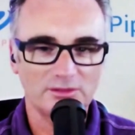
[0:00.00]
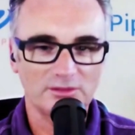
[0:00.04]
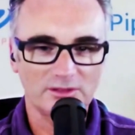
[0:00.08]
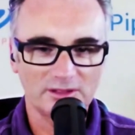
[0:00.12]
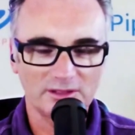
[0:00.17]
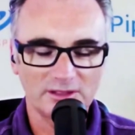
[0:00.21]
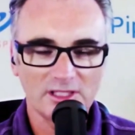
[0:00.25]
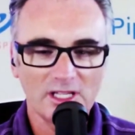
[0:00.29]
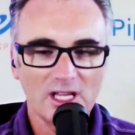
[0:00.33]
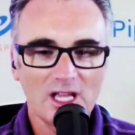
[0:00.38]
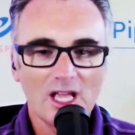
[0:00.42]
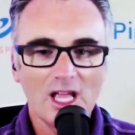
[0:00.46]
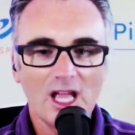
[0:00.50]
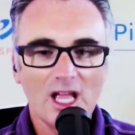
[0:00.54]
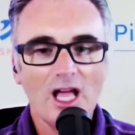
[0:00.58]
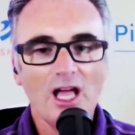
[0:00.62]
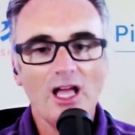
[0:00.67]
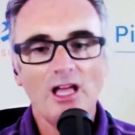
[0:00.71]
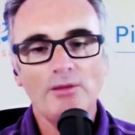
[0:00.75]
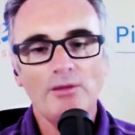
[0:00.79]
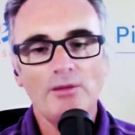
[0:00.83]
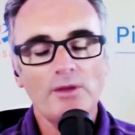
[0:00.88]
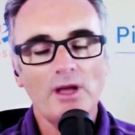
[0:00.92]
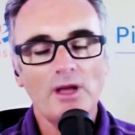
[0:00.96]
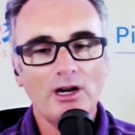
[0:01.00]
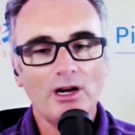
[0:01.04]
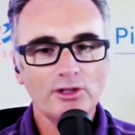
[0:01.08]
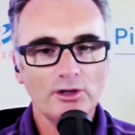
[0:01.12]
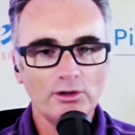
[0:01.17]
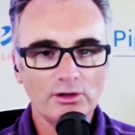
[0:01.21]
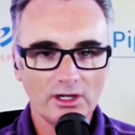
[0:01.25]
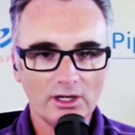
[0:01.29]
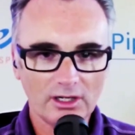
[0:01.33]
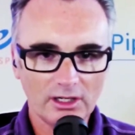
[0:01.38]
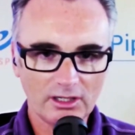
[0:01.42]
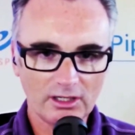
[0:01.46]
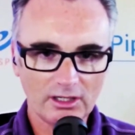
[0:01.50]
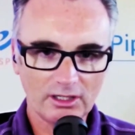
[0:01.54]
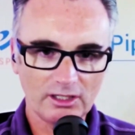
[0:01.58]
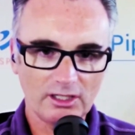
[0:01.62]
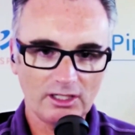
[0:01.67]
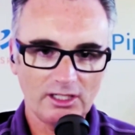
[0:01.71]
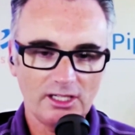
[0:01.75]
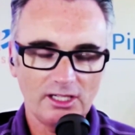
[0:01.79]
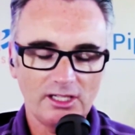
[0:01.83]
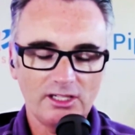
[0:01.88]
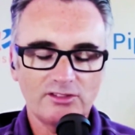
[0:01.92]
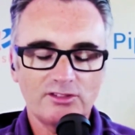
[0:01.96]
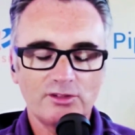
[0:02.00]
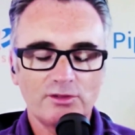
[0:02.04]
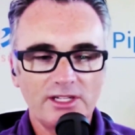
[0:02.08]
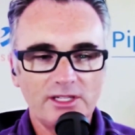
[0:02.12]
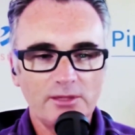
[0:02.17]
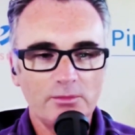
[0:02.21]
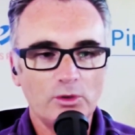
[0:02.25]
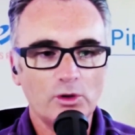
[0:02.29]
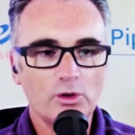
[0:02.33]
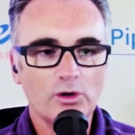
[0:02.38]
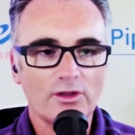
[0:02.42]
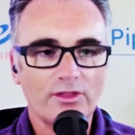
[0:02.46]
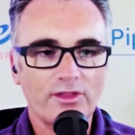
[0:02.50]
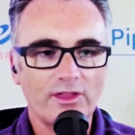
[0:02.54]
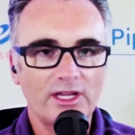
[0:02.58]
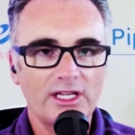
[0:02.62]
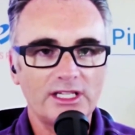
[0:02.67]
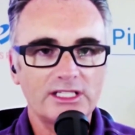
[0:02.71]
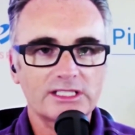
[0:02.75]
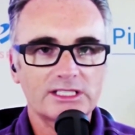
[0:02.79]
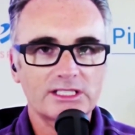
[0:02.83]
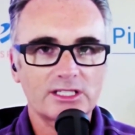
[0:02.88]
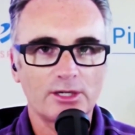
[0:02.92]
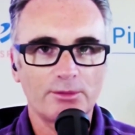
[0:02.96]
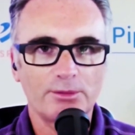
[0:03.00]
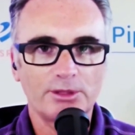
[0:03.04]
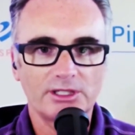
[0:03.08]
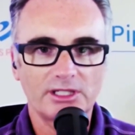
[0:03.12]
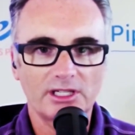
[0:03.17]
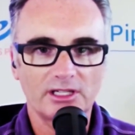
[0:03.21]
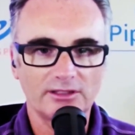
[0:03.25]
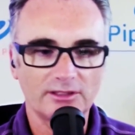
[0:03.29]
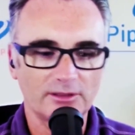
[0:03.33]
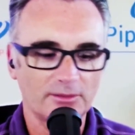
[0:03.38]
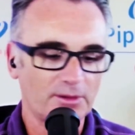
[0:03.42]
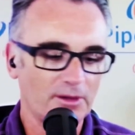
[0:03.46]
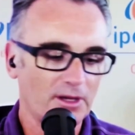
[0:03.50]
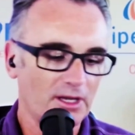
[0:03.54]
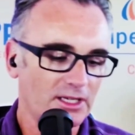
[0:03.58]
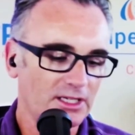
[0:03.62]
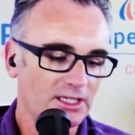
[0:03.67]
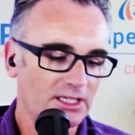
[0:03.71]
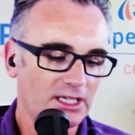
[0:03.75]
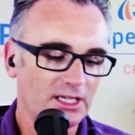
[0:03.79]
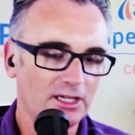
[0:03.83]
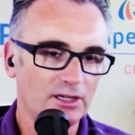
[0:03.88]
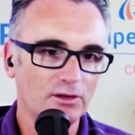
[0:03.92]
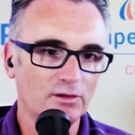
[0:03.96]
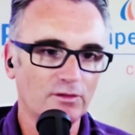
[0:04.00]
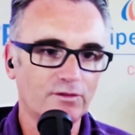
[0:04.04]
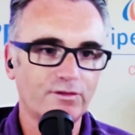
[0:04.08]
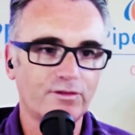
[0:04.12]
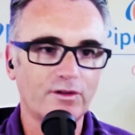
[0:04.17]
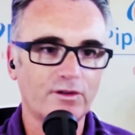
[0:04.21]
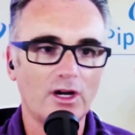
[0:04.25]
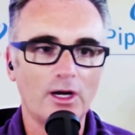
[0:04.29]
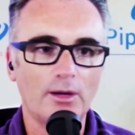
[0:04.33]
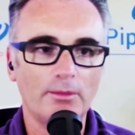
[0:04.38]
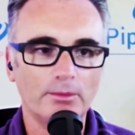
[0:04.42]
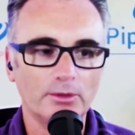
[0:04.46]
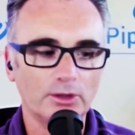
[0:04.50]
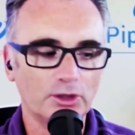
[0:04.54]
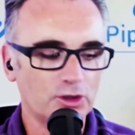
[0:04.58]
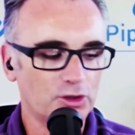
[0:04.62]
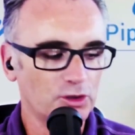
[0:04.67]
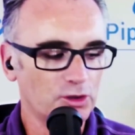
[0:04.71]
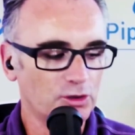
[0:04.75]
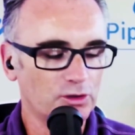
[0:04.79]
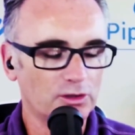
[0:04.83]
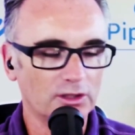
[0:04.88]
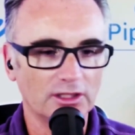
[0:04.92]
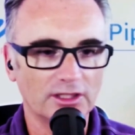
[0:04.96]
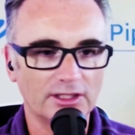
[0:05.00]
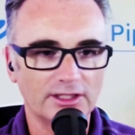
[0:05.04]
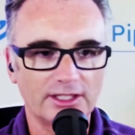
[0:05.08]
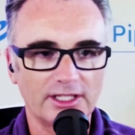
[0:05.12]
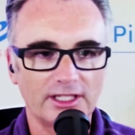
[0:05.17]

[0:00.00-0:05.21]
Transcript: right. Um, are there are, is there any more things coming down the pike here from Google?